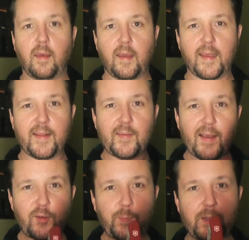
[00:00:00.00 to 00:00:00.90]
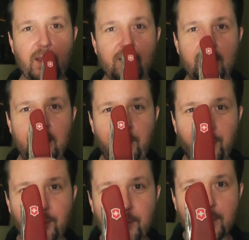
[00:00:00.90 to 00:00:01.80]
And last but not
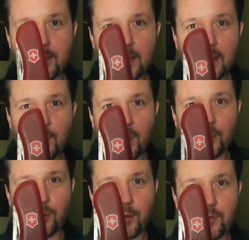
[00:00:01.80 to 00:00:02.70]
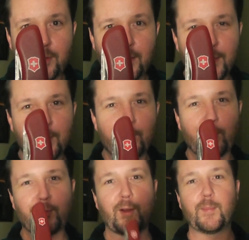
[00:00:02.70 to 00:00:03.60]
least, my trusty
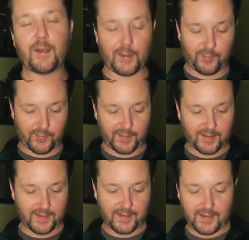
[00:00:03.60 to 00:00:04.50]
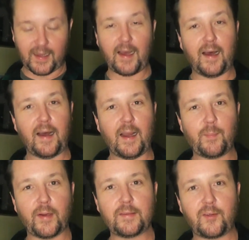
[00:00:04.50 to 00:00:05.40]
Swiss Army knife. I
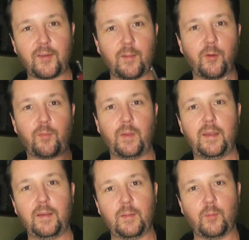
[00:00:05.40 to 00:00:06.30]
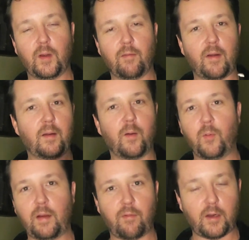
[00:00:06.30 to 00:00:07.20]
bring this thing with me wherever I
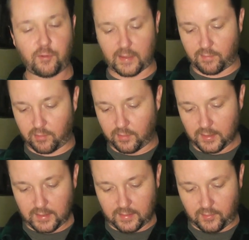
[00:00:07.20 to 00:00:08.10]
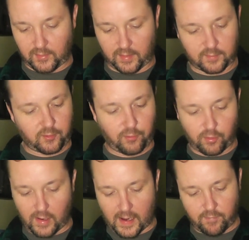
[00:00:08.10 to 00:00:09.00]
go, whenever I travel. It's got
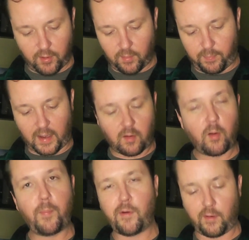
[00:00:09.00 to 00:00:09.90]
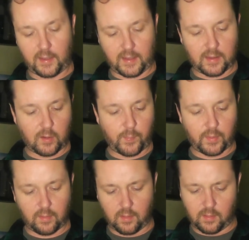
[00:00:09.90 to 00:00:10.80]
screwdriver, bottle opener, can
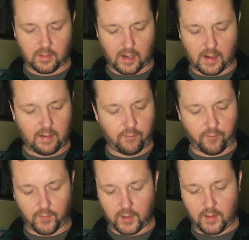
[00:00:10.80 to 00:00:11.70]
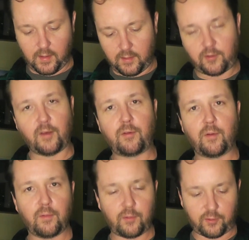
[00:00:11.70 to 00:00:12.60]
opener, knife,
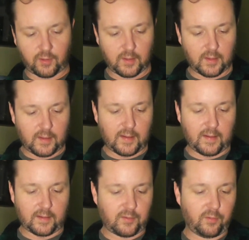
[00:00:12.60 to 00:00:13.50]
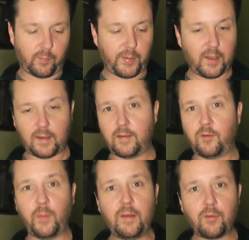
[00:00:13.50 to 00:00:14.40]
scissors, toothpick,
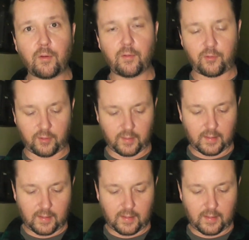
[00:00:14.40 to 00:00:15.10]
tweezers.